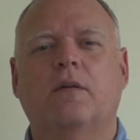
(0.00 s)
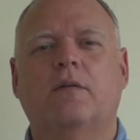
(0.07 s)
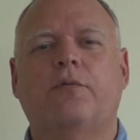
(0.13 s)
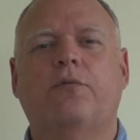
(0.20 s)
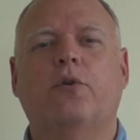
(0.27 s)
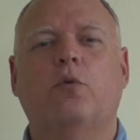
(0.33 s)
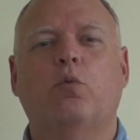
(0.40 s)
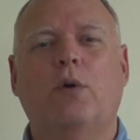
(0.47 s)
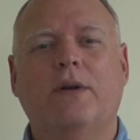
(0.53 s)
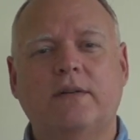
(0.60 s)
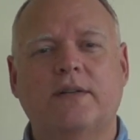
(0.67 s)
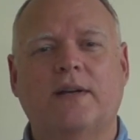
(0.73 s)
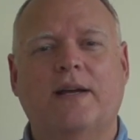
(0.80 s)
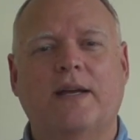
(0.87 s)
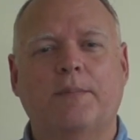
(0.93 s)
For what
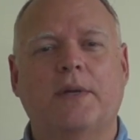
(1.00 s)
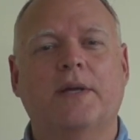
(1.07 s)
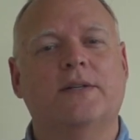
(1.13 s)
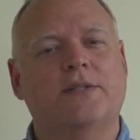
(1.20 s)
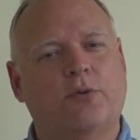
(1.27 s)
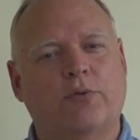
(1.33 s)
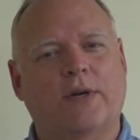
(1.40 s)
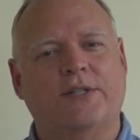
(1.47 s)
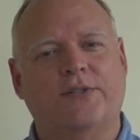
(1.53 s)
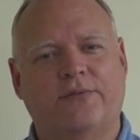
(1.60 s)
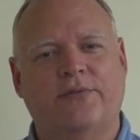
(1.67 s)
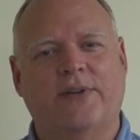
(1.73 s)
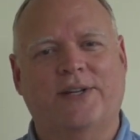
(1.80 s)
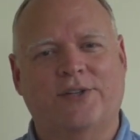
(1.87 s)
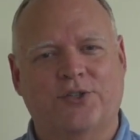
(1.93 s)
time is the
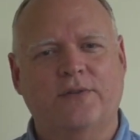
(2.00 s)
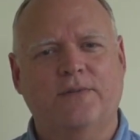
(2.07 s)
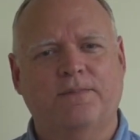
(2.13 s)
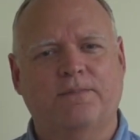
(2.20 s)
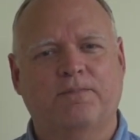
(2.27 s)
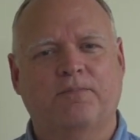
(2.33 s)
reservation?